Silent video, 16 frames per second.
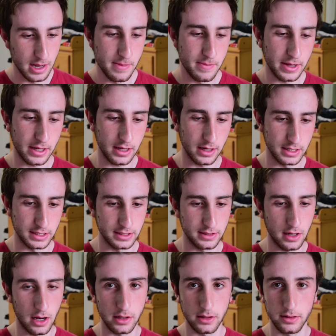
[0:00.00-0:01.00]

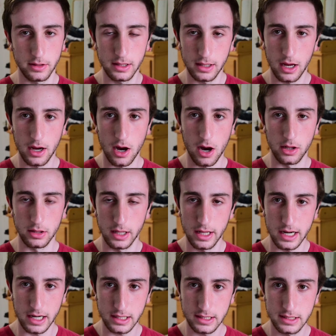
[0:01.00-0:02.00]
Because on
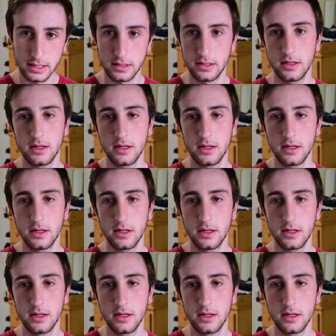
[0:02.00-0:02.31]
Linux,